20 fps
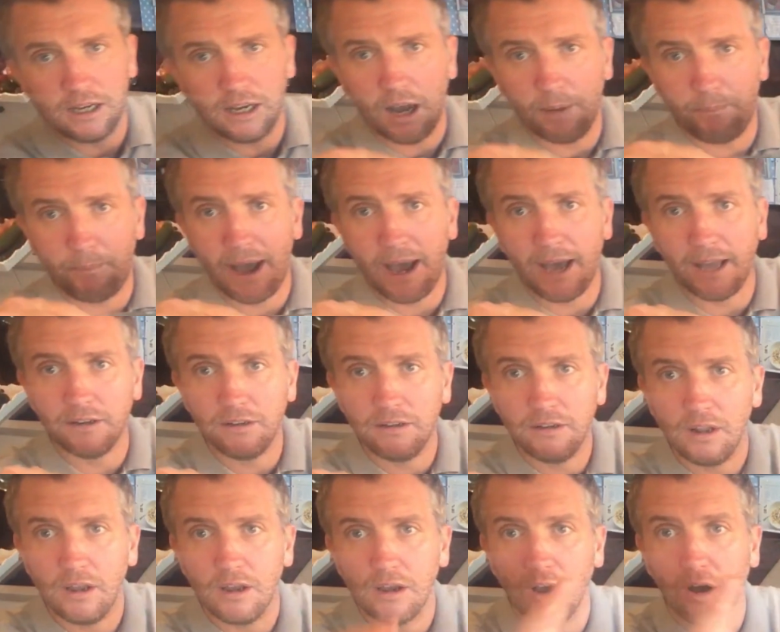a pan
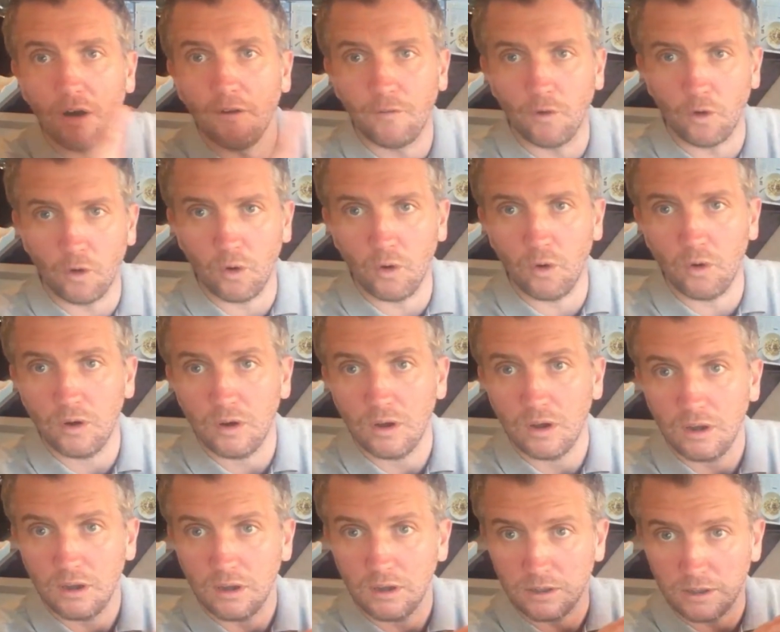for
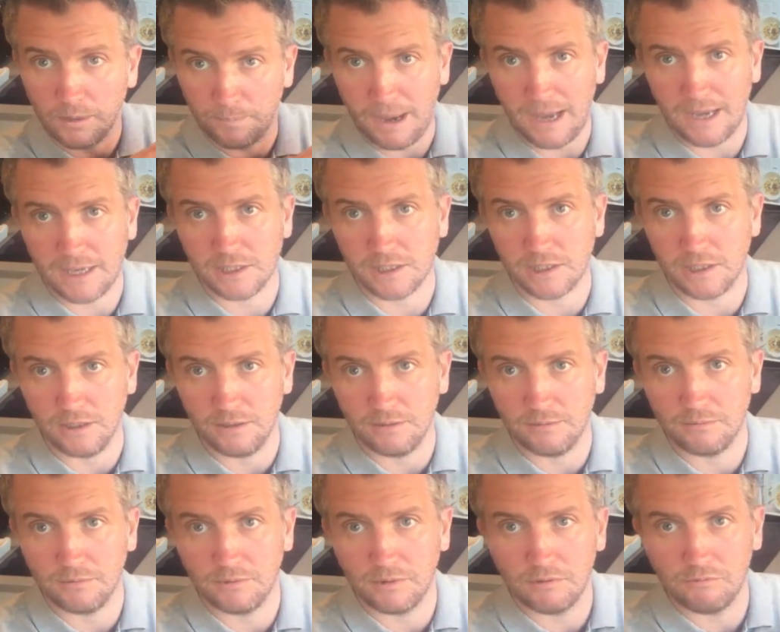the pasta.
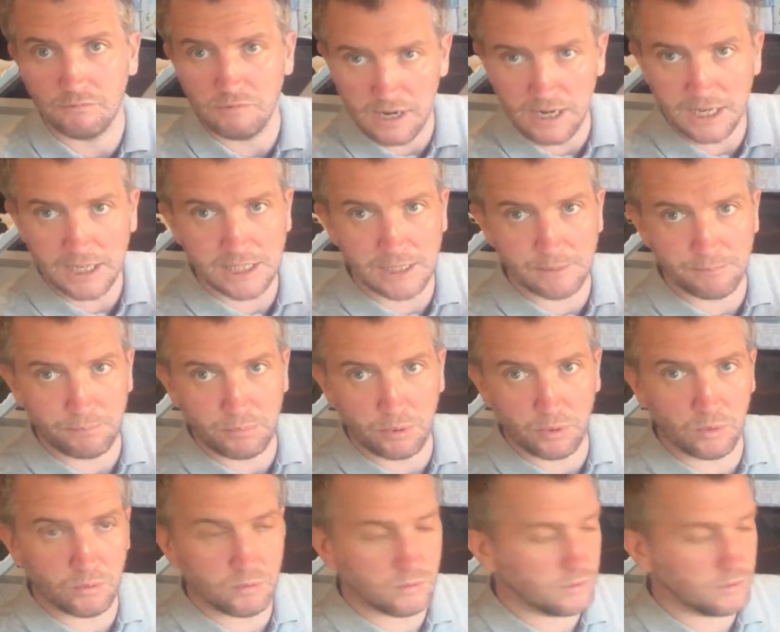Really simple.